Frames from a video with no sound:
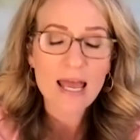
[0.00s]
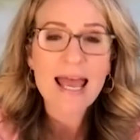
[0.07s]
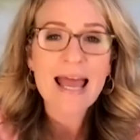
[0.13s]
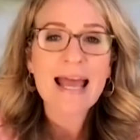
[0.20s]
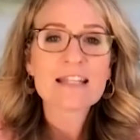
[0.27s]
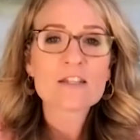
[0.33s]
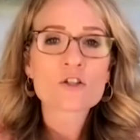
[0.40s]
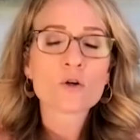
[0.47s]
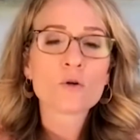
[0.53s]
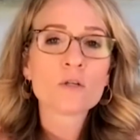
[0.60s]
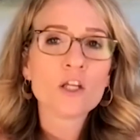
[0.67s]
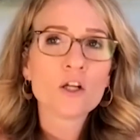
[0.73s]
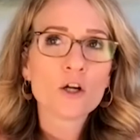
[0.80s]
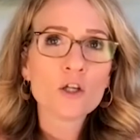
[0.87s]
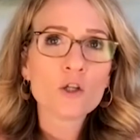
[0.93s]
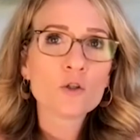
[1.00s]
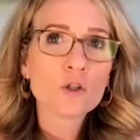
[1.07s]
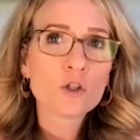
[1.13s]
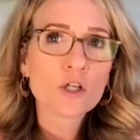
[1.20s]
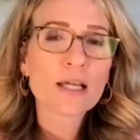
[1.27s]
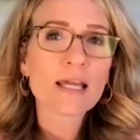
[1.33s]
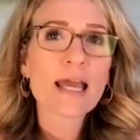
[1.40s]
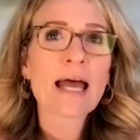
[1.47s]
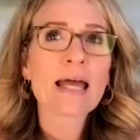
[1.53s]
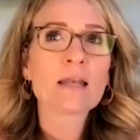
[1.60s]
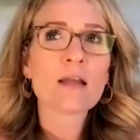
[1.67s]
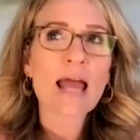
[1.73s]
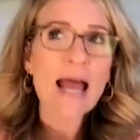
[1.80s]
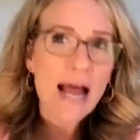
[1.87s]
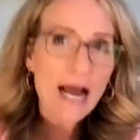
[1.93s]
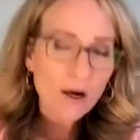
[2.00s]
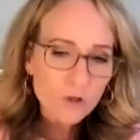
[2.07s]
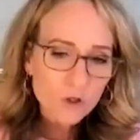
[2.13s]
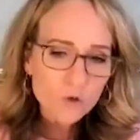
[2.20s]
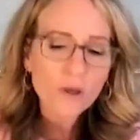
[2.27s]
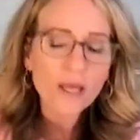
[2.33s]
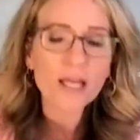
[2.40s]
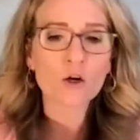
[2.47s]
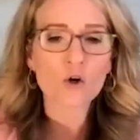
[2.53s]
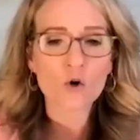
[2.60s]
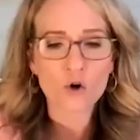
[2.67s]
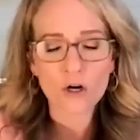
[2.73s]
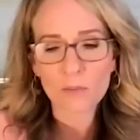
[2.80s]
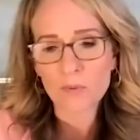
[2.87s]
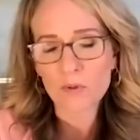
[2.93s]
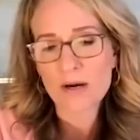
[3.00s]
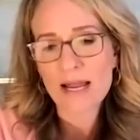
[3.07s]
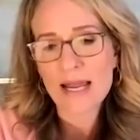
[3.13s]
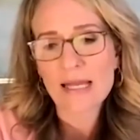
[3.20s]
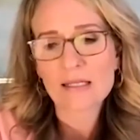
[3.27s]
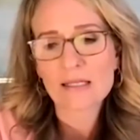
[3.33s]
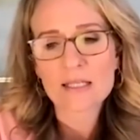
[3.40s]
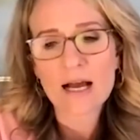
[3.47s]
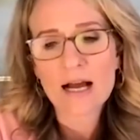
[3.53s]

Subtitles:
Yeah. And so, you look at how you can incorporate